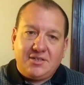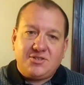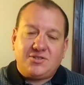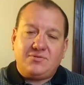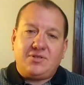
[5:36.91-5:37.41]

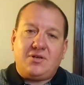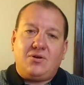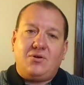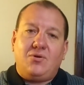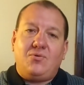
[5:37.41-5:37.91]
so that
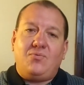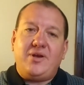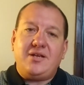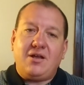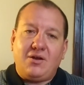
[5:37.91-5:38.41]

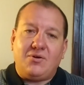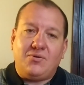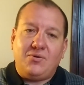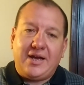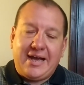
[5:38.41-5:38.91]
we
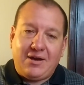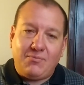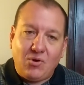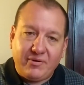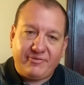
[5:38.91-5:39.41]
know how
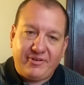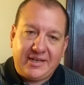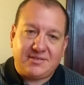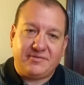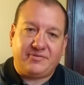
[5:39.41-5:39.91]
more
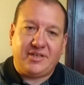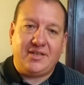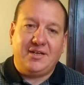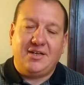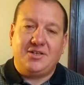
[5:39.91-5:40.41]

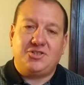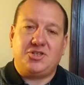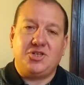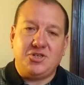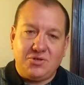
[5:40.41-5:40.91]
effectively
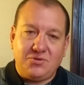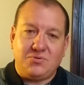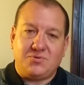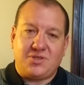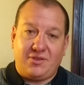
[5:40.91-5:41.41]
to
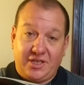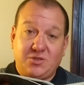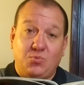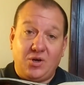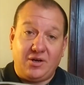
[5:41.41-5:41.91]
use
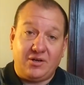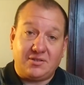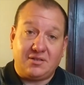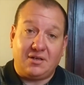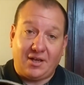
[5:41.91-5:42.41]
this
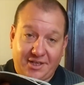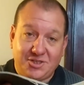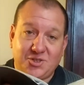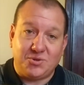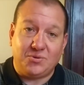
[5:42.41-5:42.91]
word like a
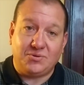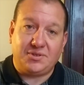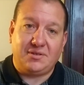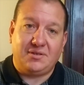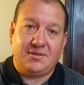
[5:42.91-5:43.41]
sword.